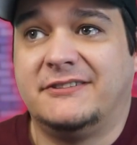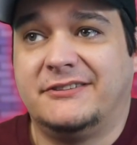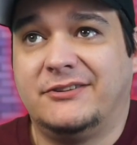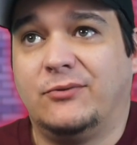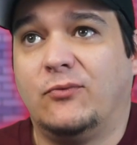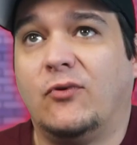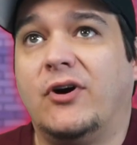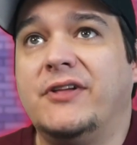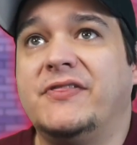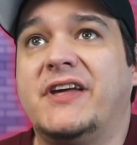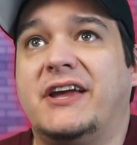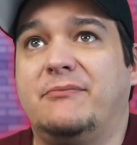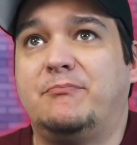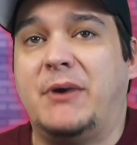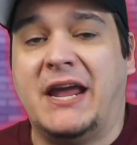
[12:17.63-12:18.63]
the one
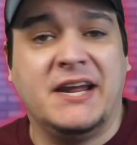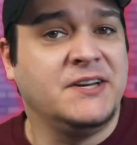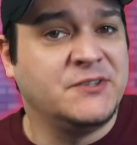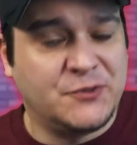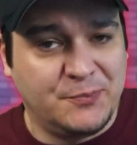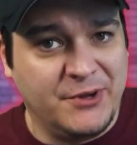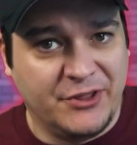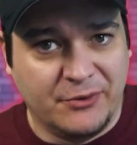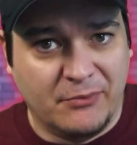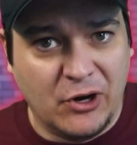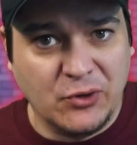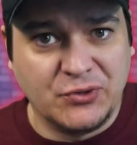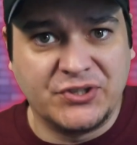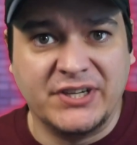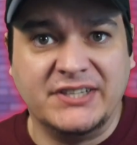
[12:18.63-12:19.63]
that pains me the
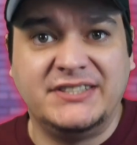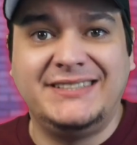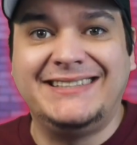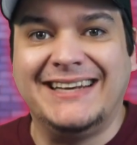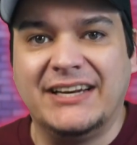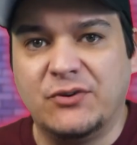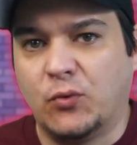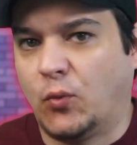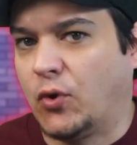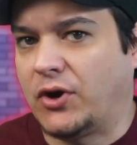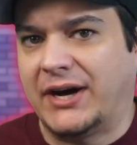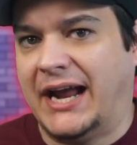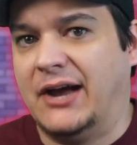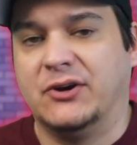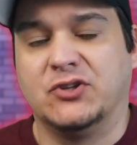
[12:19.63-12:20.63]
most that didn't
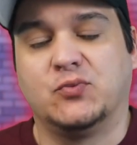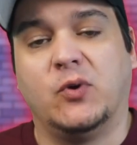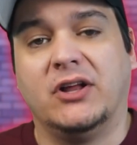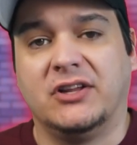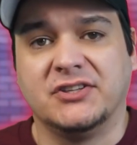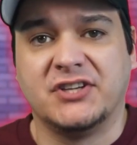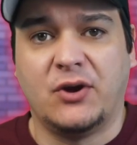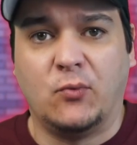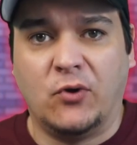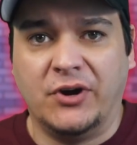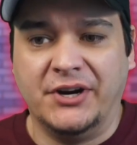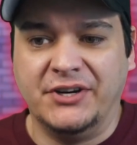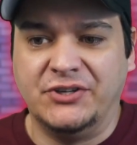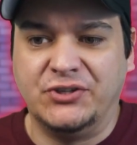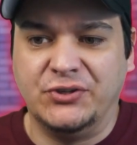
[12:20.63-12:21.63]
work out as well as I
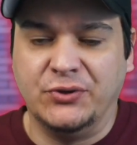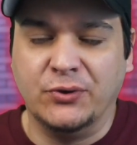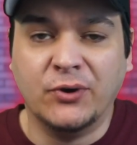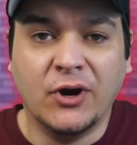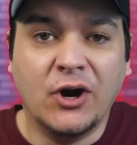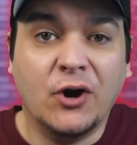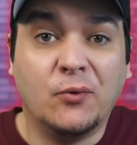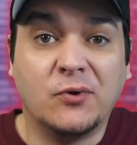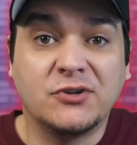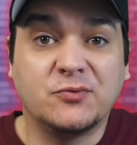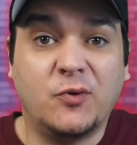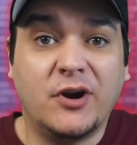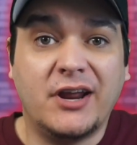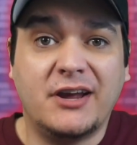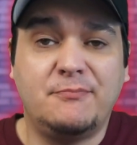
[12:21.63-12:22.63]
wanted to was
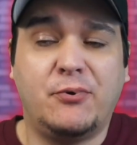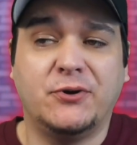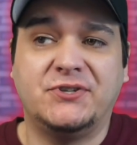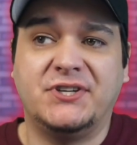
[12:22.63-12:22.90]
when I put